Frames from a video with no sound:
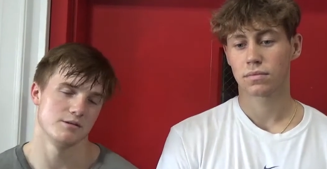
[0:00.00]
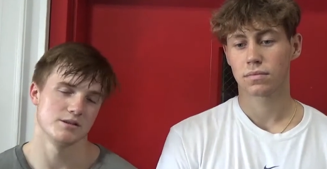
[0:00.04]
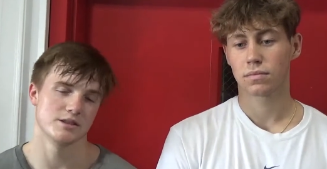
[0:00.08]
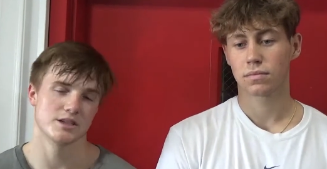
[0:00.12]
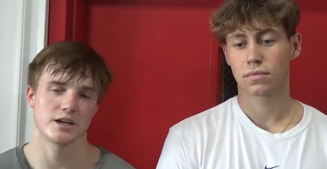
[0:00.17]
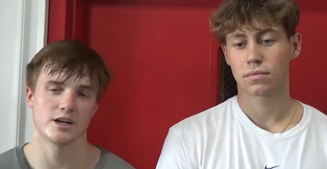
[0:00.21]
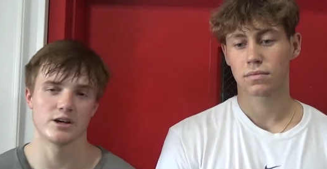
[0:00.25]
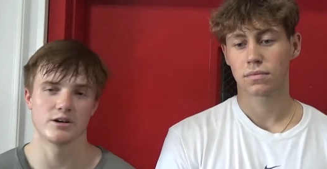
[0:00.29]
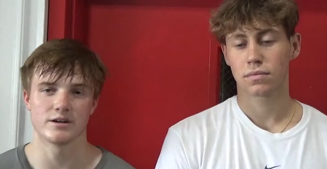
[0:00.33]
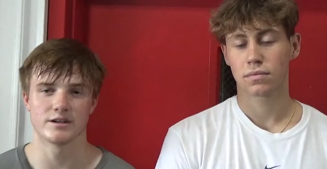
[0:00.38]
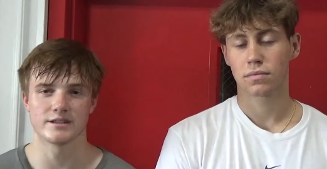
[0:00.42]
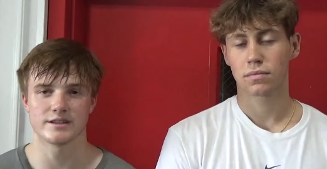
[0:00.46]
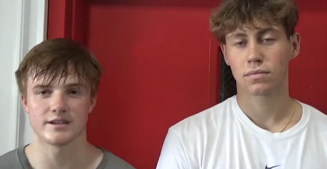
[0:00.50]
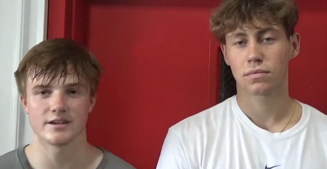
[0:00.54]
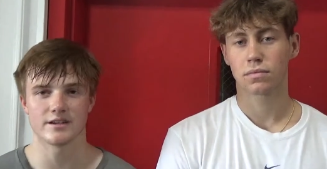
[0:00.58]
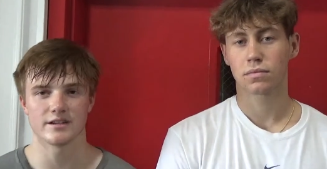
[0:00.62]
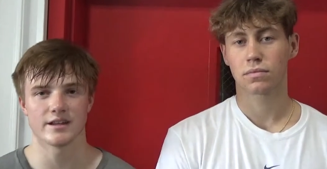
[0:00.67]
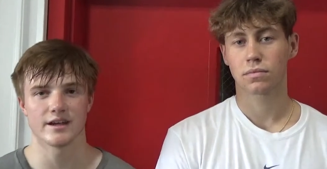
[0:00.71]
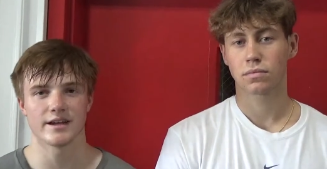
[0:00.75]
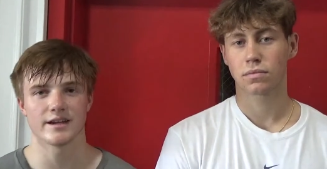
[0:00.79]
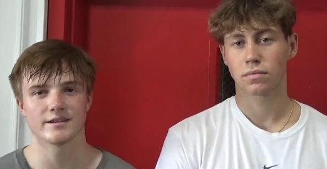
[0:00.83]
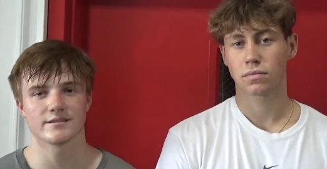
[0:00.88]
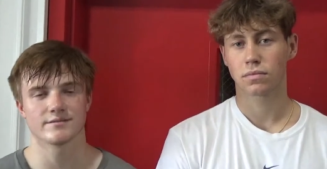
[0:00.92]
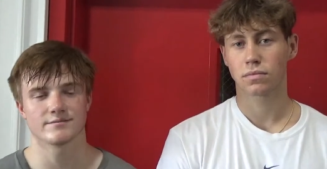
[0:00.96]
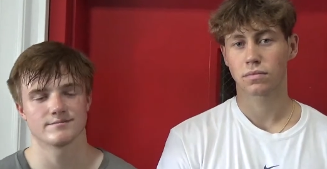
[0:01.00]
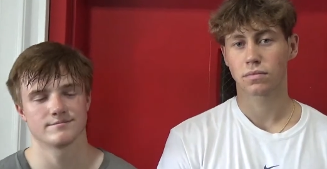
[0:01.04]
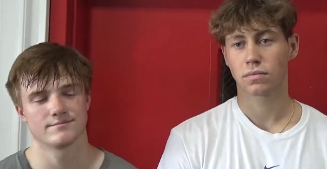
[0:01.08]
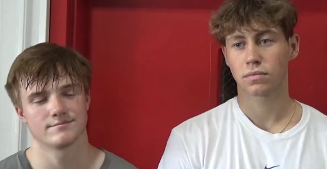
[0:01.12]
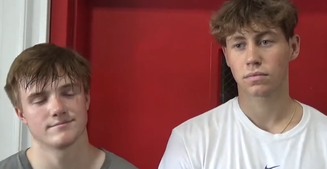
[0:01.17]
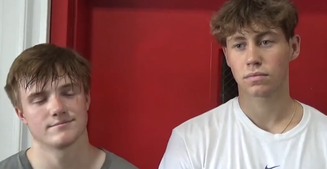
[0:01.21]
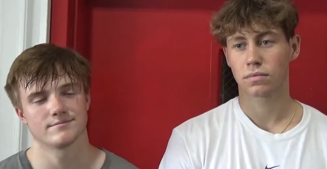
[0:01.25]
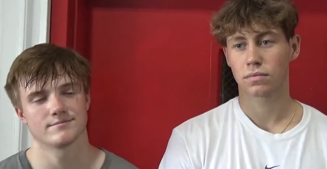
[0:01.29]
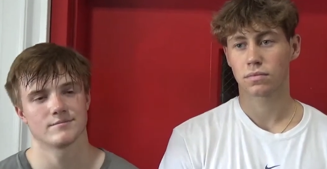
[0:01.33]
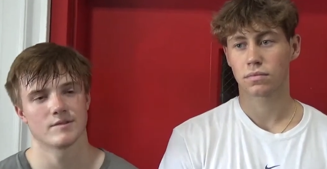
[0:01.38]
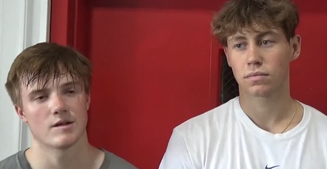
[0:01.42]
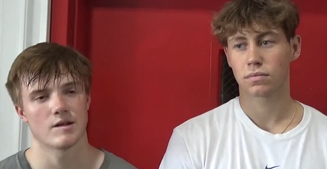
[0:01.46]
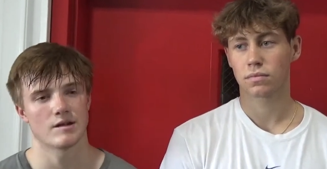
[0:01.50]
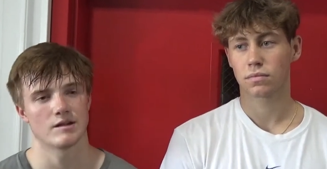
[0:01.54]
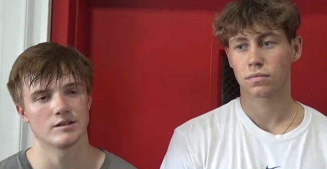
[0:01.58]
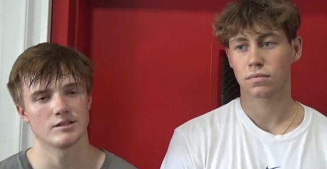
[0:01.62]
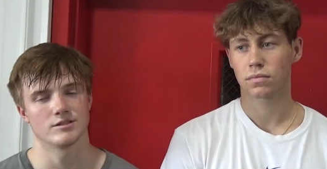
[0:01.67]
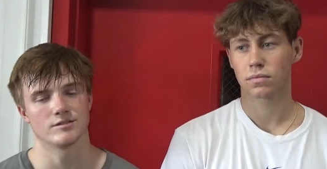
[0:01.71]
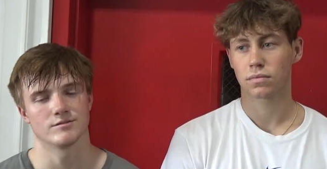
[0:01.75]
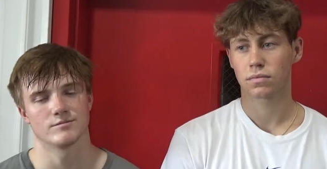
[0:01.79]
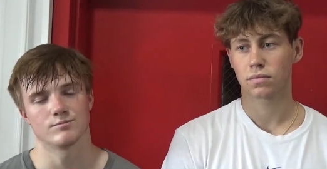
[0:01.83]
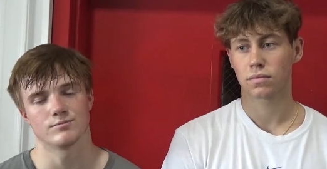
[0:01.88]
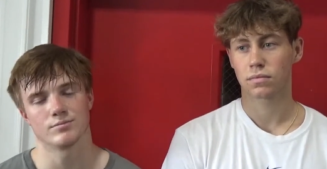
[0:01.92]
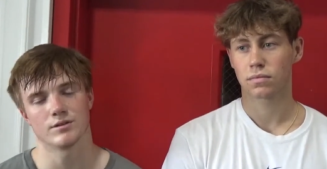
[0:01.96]
Speaker 1: just gotta go out there and like
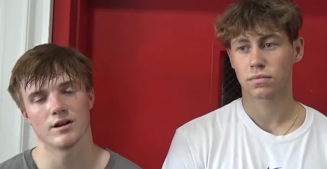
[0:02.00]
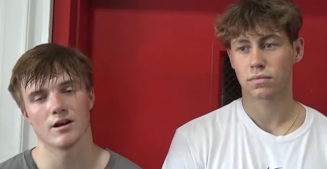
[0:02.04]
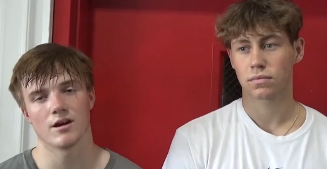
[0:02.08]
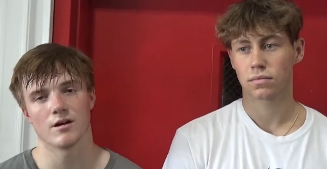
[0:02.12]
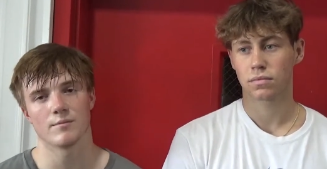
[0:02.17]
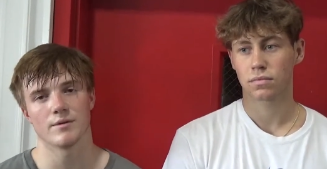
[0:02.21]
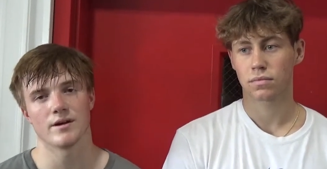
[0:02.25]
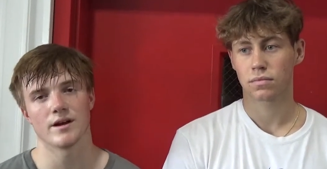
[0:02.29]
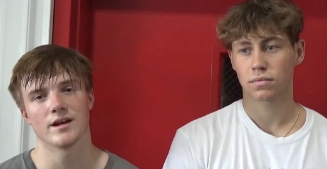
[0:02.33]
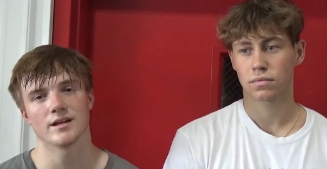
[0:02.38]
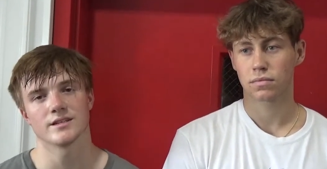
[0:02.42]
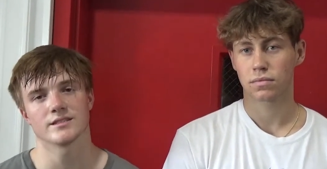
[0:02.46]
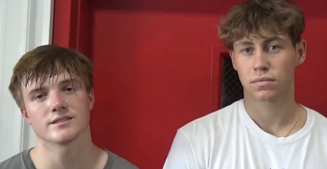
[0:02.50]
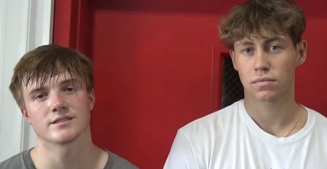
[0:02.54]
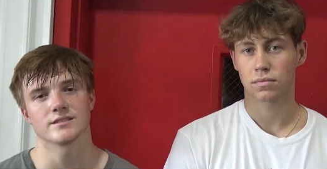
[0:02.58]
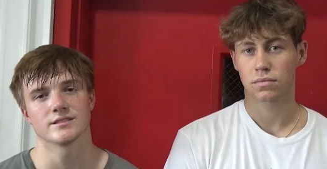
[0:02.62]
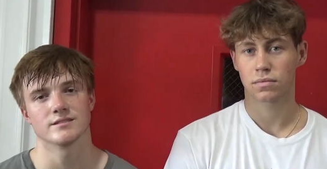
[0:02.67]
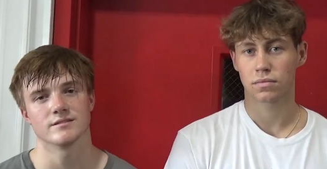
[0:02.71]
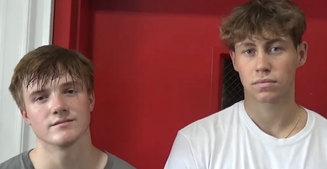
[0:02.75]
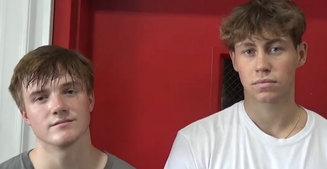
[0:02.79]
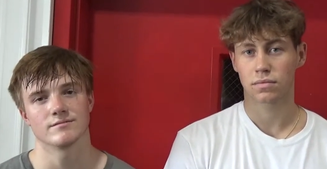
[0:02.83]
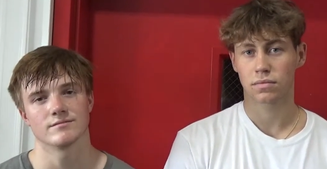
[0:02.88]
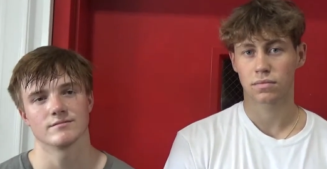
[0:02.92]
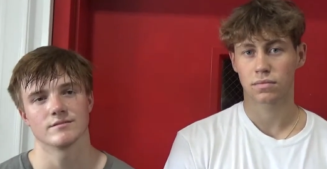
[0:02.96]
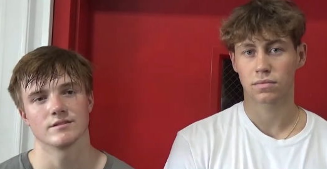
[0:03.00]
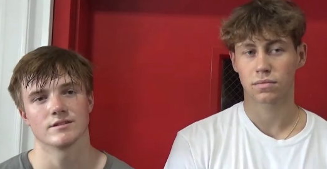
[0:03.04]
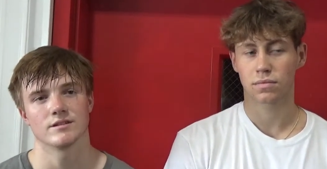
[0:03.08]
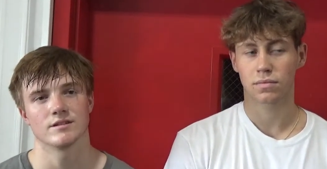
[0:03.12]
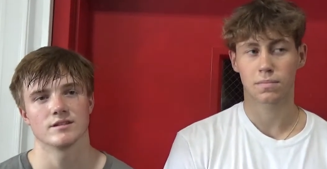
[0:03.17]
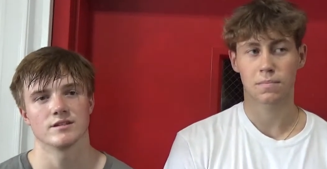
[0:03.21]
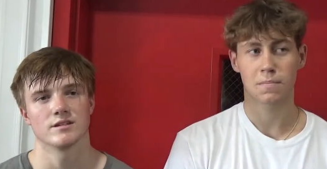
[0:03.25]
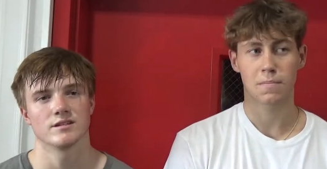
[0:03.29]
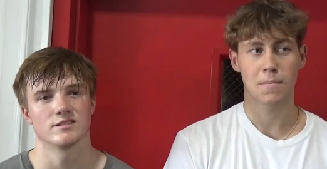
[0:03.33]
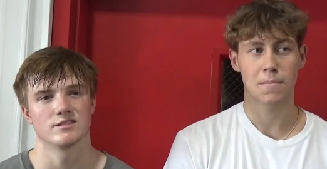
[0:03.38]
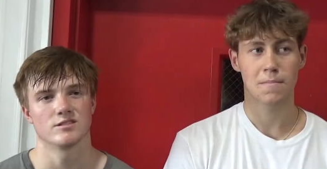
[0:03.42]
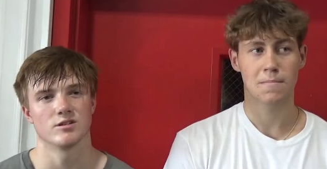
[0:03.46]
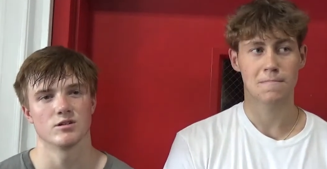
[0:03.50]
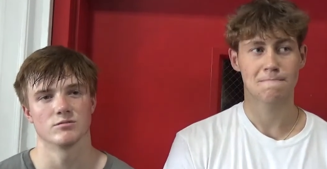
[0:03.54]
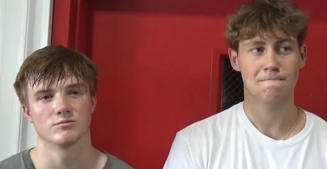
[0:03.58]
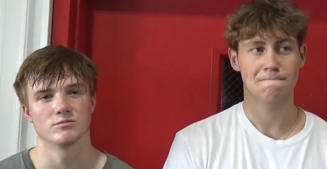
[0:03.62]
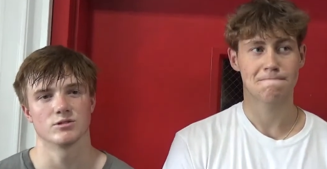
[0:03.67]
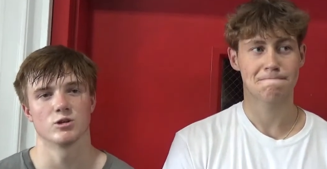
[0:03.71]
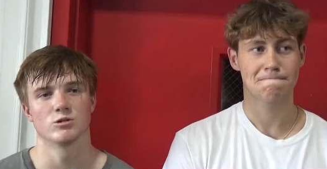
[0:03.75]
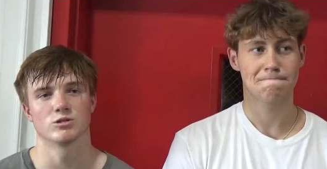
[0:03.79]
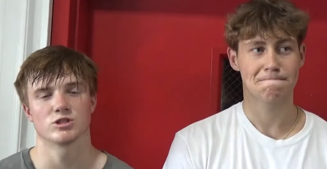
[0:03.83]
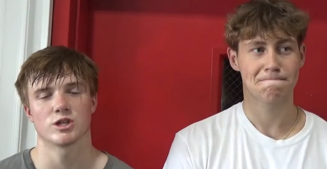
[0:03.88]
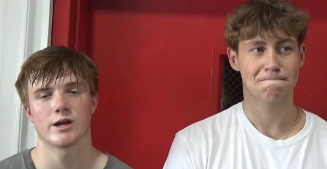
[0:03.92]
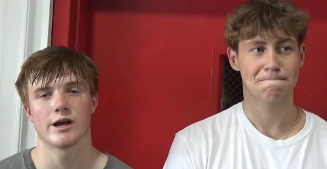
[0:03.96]
play our best and don't,
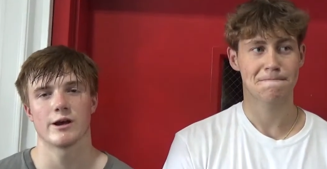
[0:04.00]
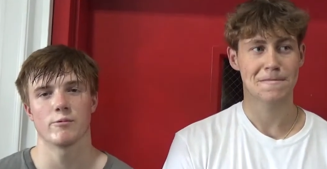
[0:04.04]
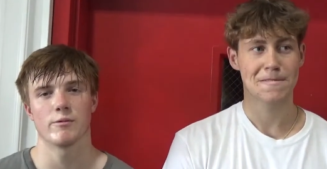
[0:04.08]
don't shy